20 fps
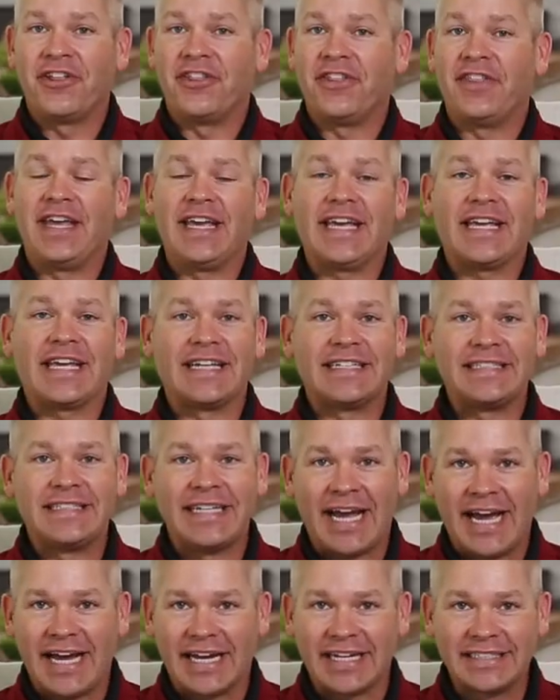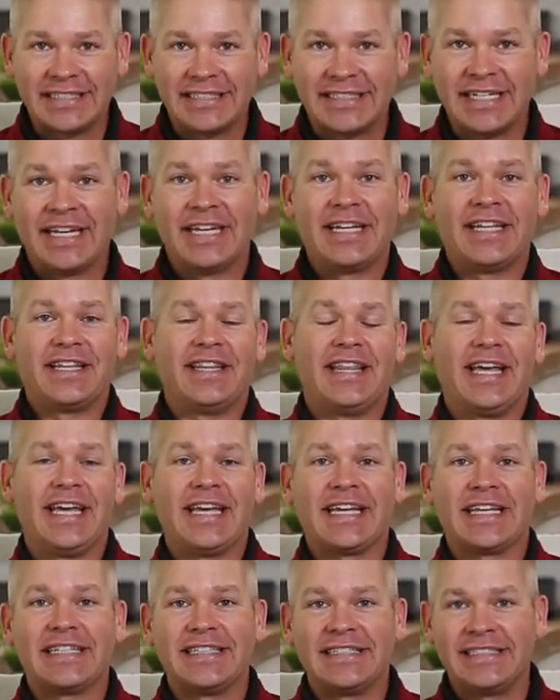they can text,
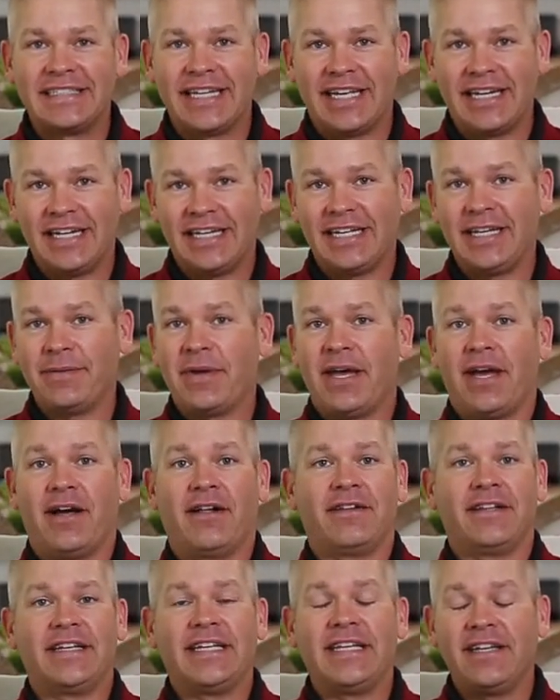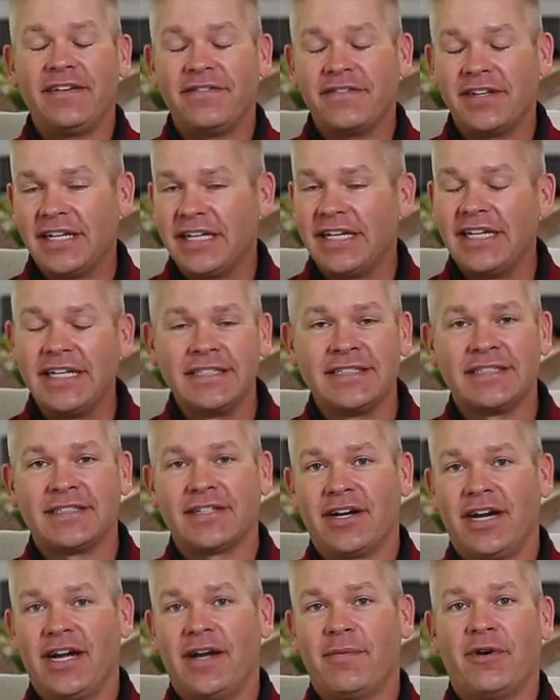they can send an email, even an
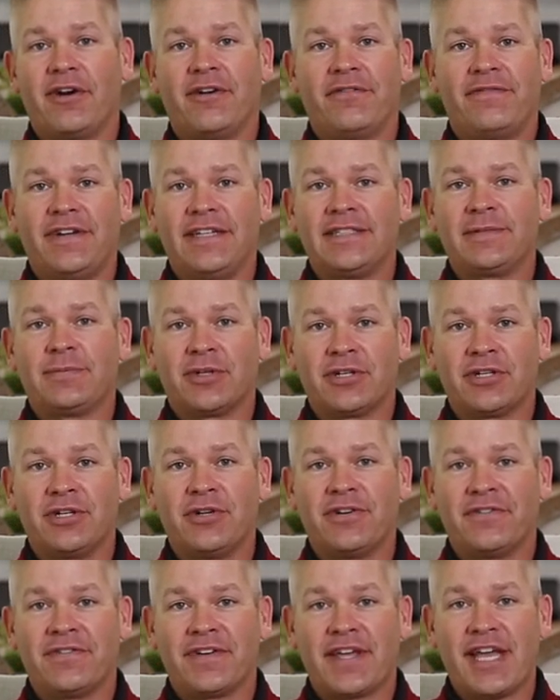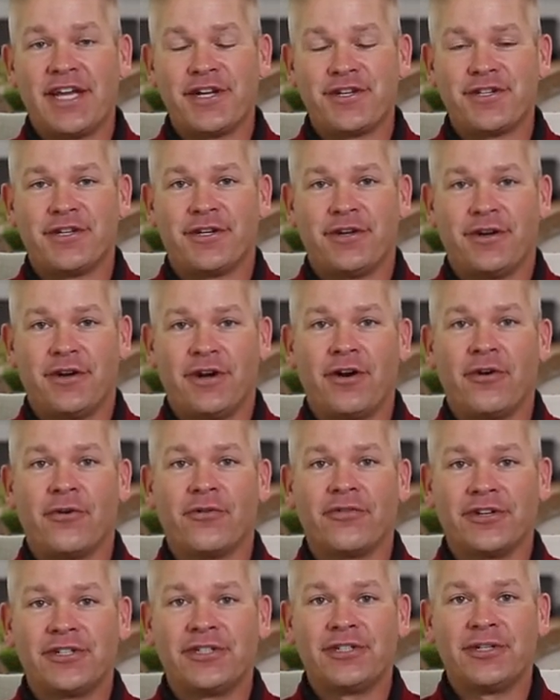Instagram or a Facebook notification
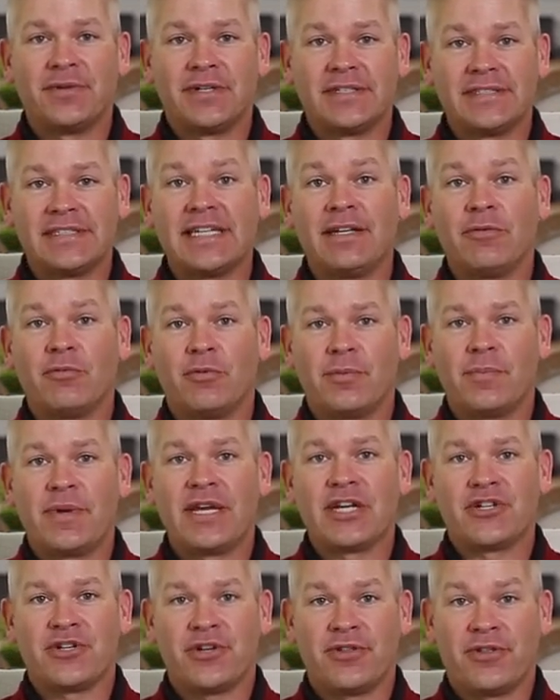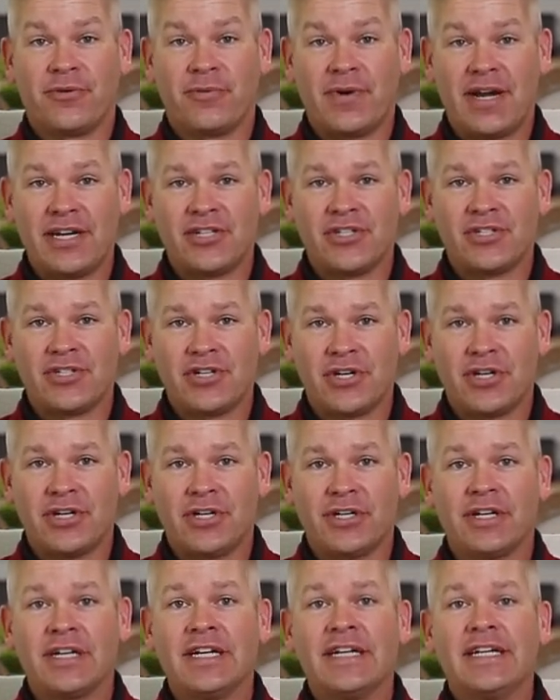over to us, and we'll make sure they're
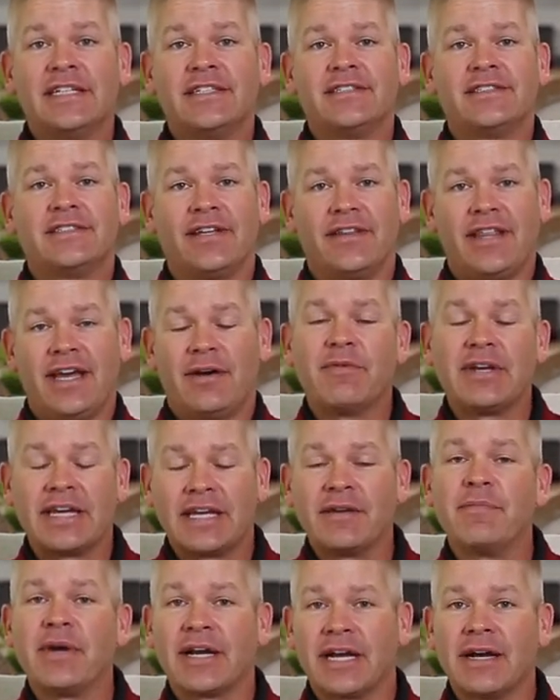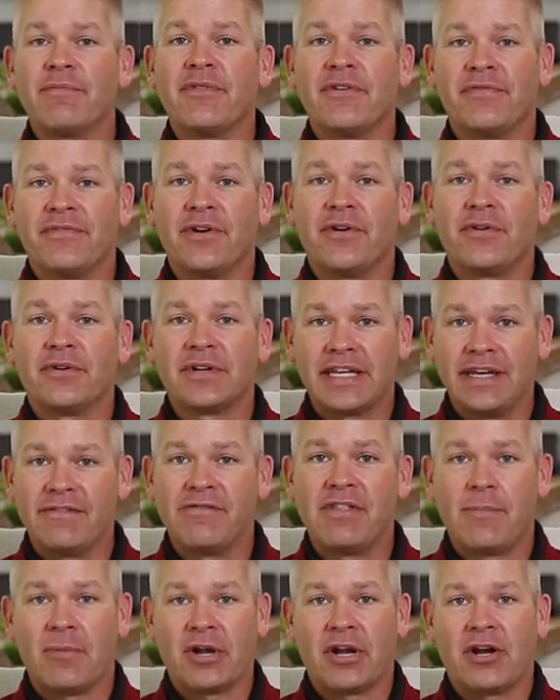registered so that we can pick up the phone, give
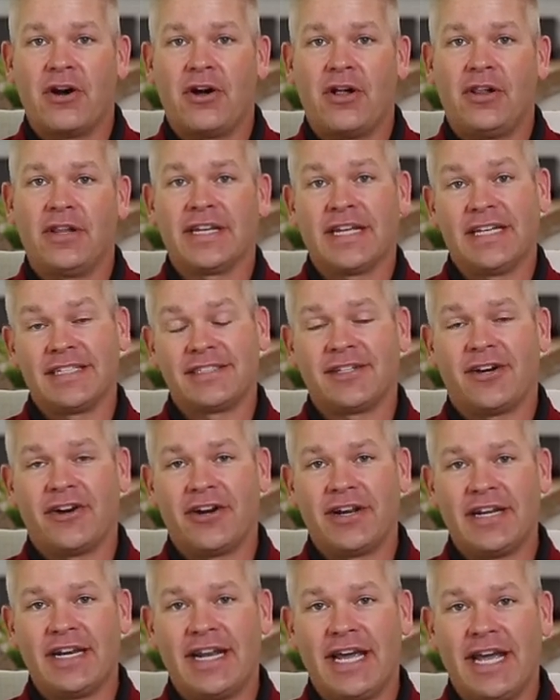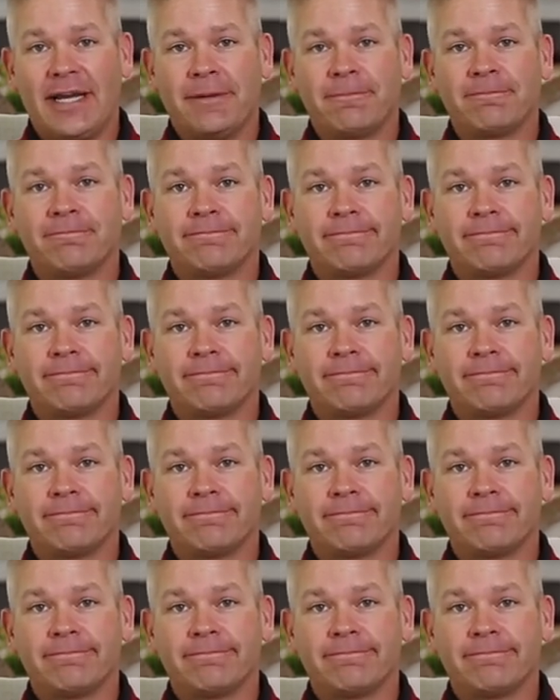them a call, and get started today.